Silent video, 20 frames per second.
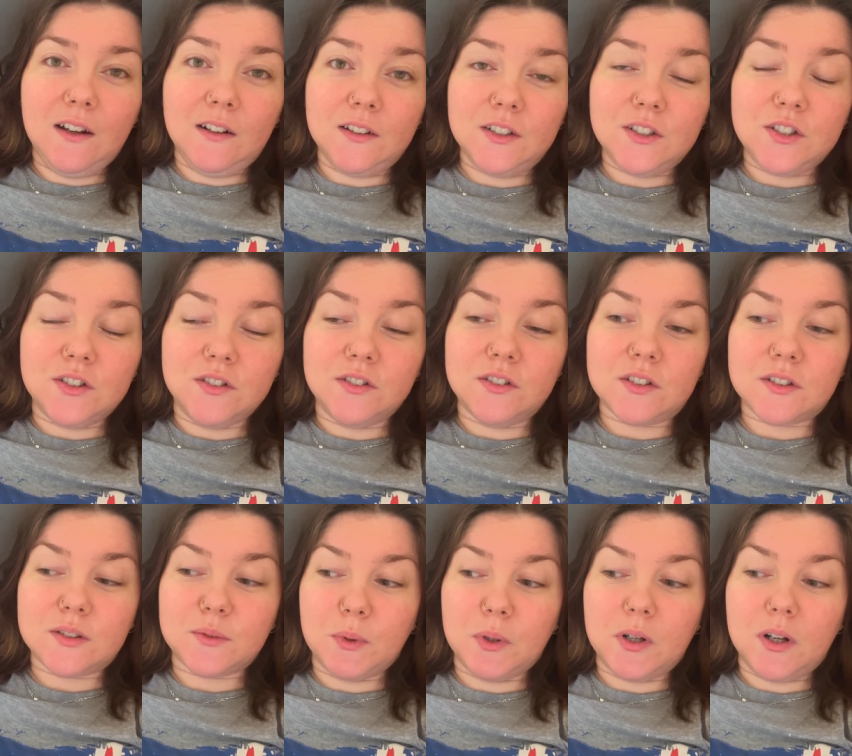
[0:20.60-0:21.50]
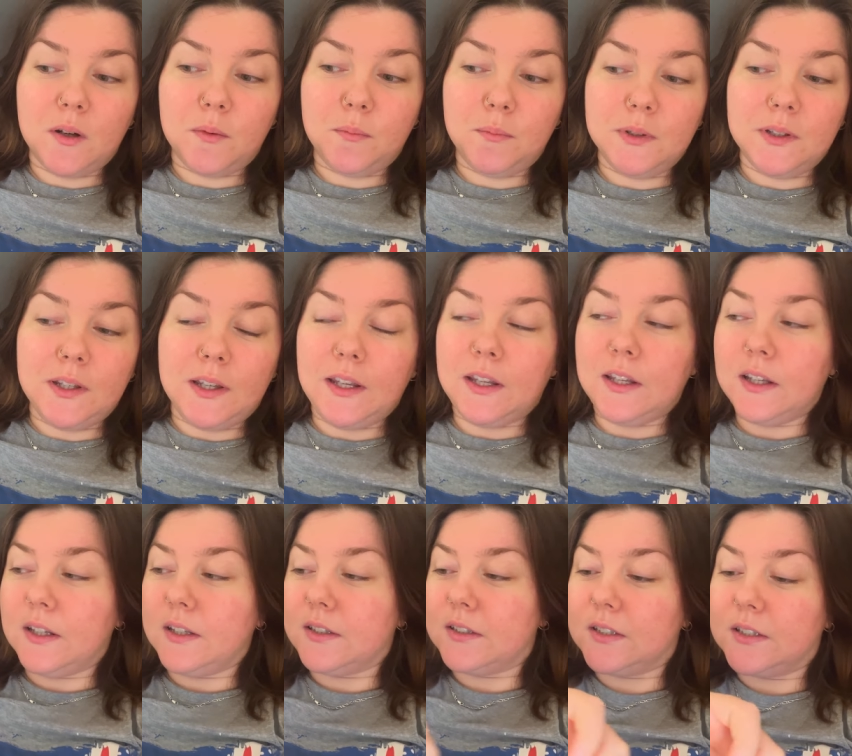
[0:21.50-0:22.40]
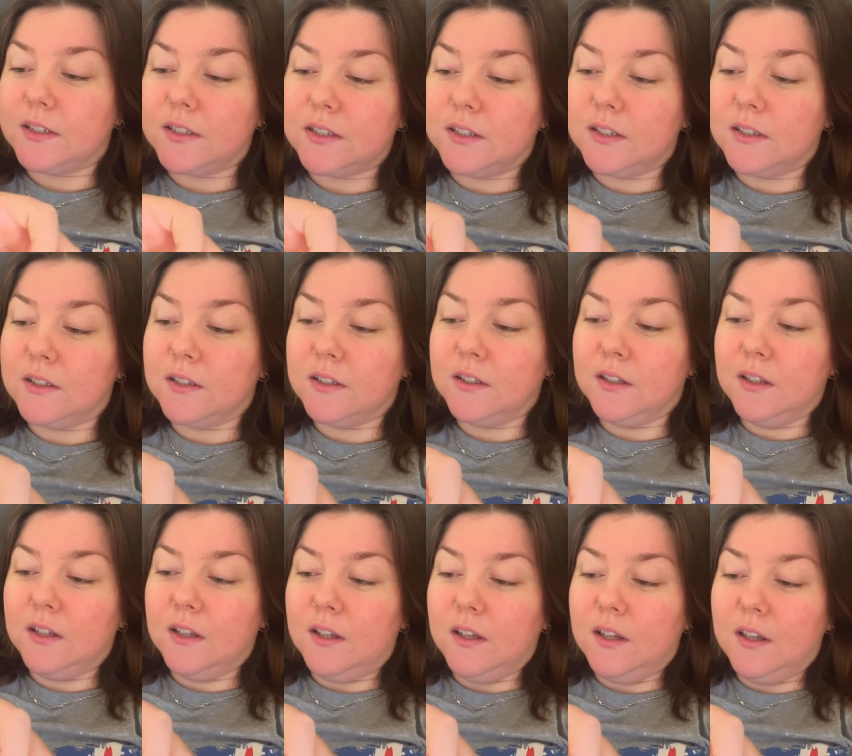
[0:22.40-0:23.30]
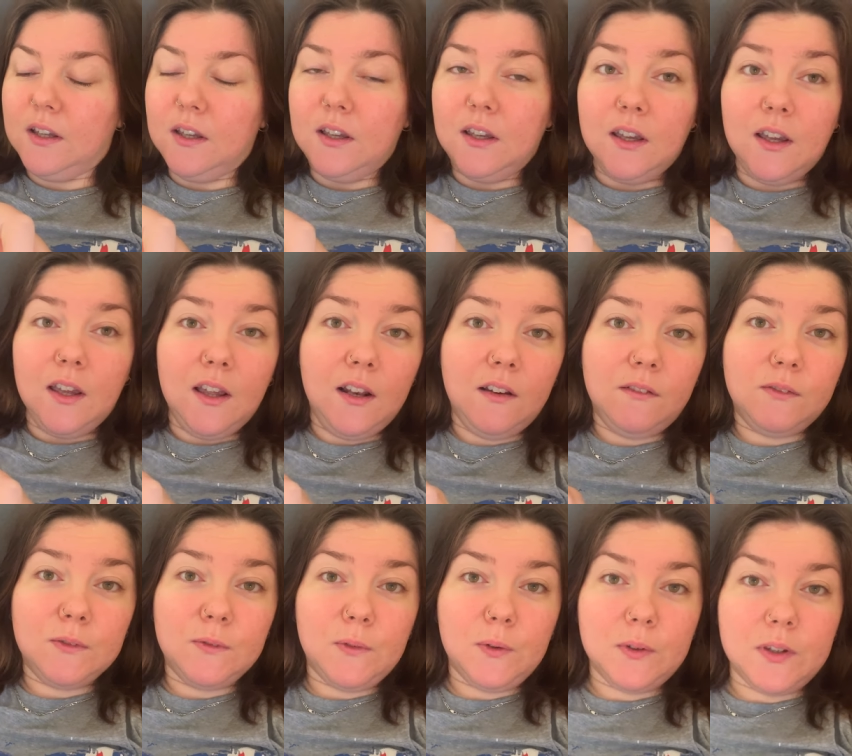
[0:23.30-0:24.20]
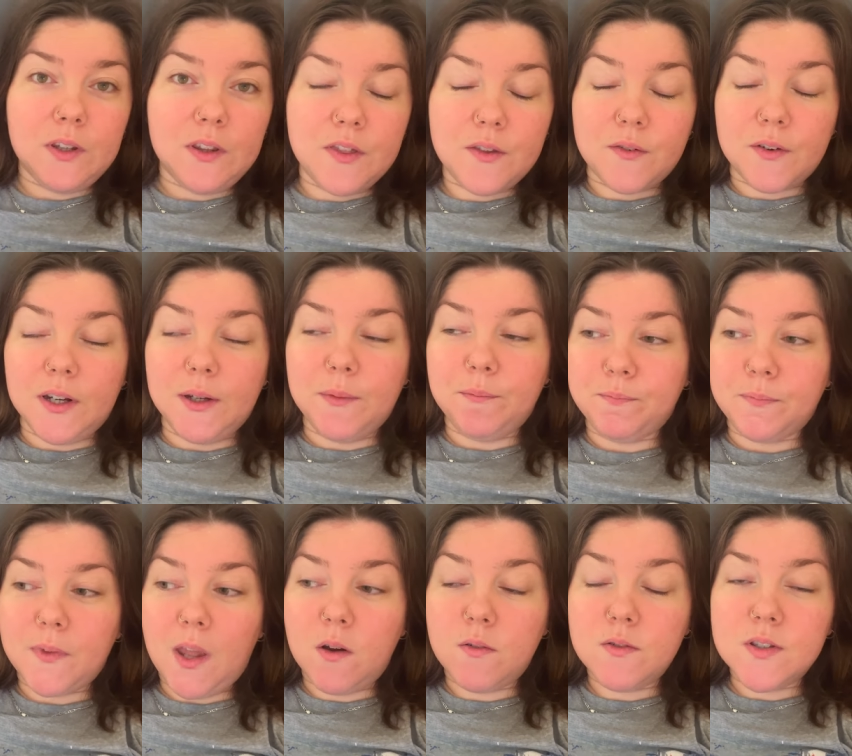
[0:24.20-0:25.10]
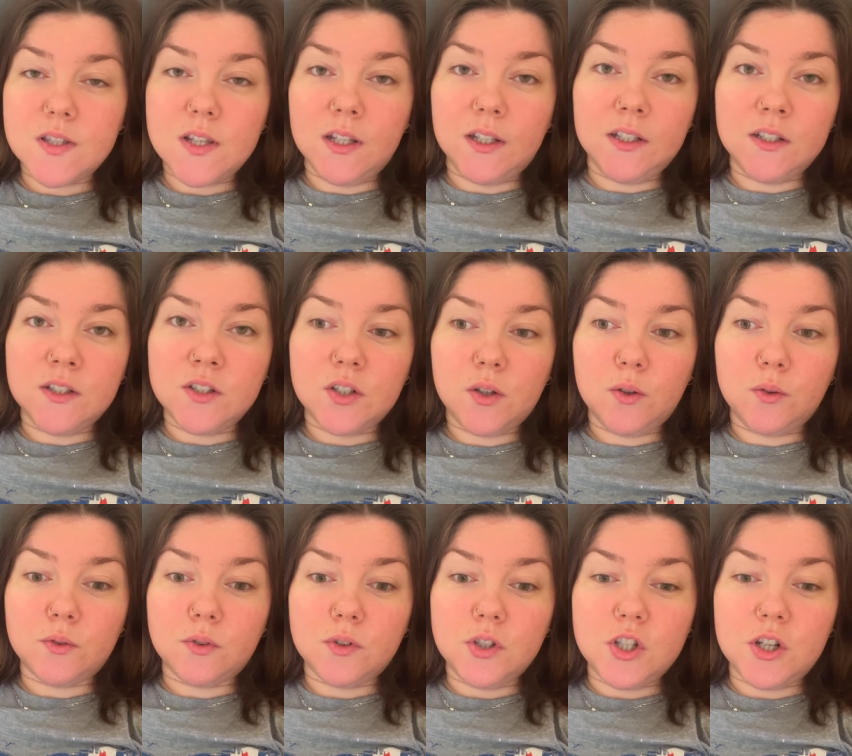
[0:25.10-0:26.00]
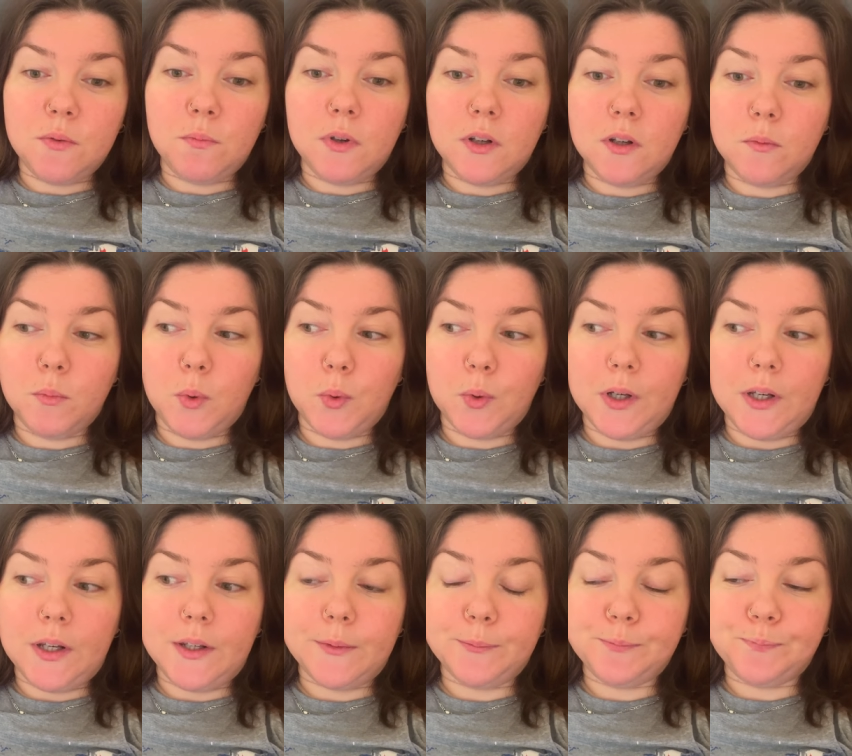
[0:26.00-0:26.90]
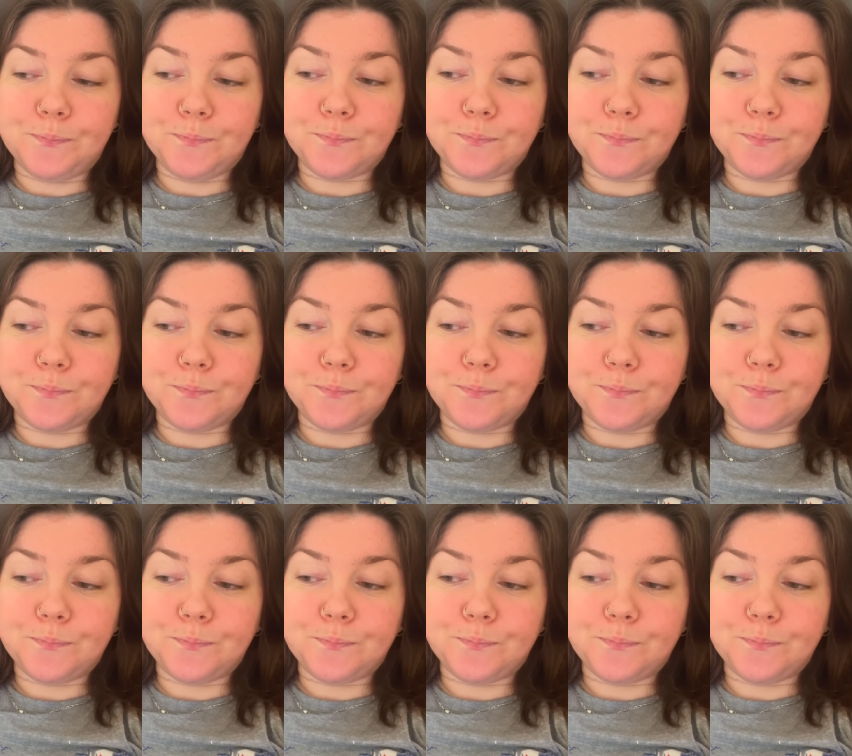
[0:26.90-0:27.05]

I literally just woke up. It's 11.43. I was thinking to go to gym in the morning.